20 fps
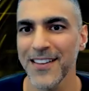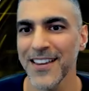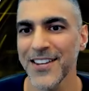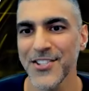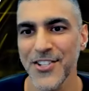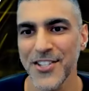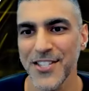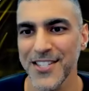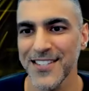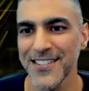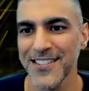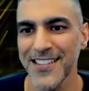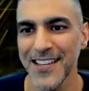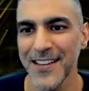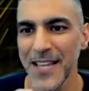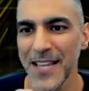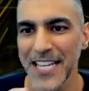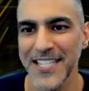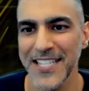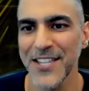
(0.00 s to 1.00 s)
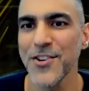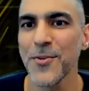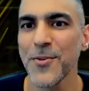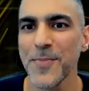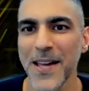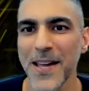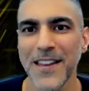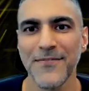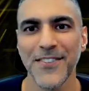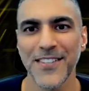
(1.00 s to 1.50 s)
It's just, it's in your
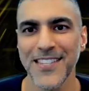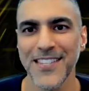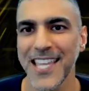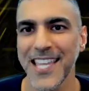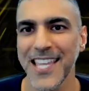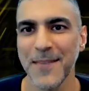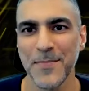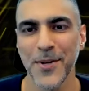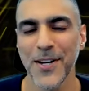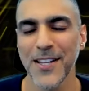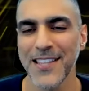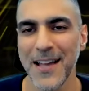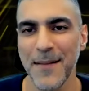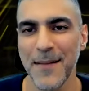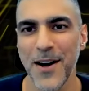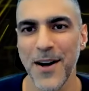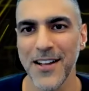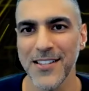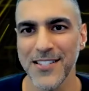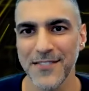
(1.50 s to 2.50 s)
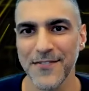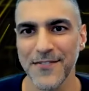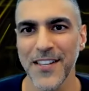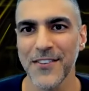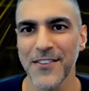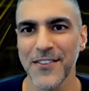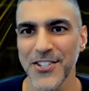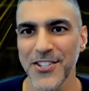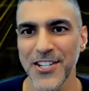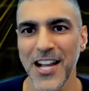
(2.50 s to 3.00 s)
benefit to keep putting that positive
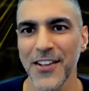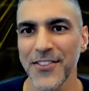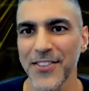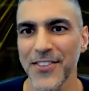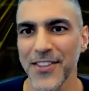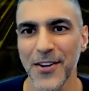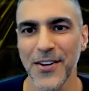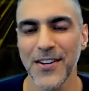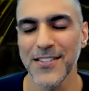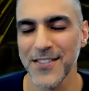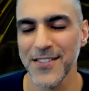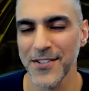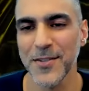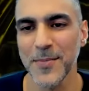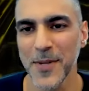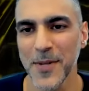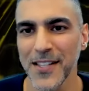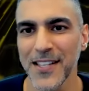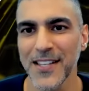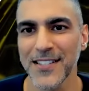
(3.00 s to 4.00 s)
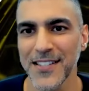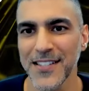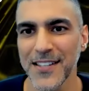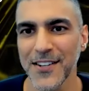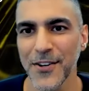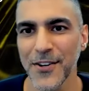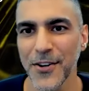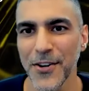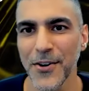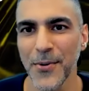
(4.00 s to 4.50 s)
energy out there because ultimately it's going
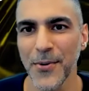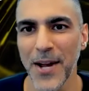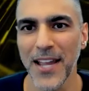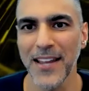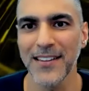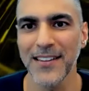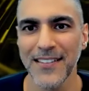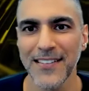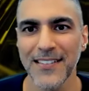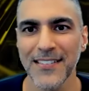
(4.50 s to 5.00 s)
to go your way.